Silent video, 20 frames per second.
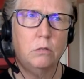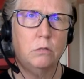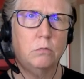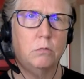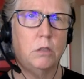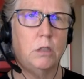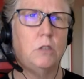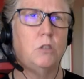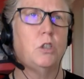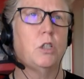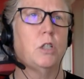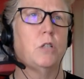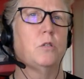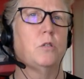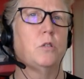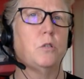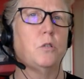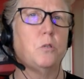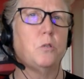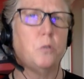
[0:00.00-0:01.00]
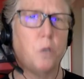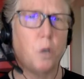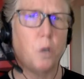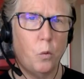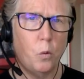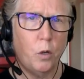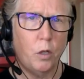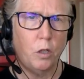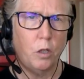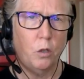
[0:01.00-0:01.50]
Well, in general, you don't
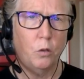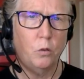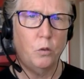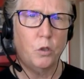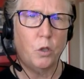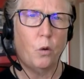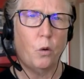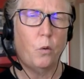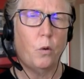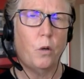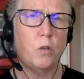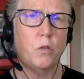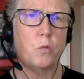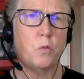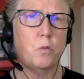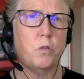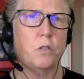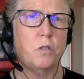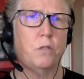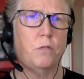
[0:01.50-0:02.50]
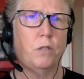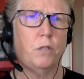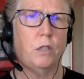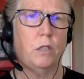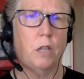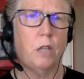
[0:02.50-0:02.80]
want to use OS specific